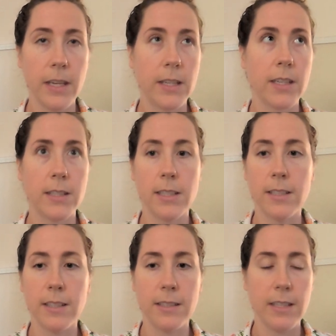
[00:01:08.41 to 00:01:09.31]

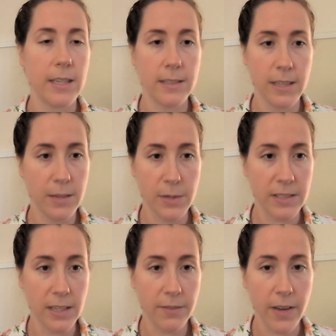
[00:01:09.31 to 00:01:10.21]
inconsistencies, any
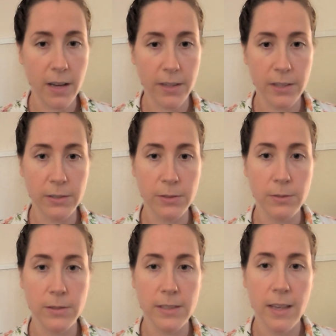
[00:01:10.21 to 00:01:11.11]
missing
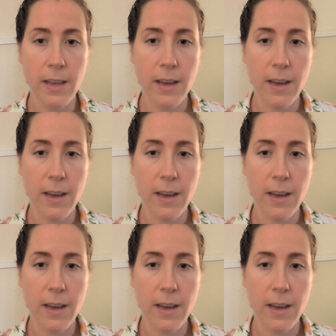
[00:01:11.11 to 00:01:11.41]
values,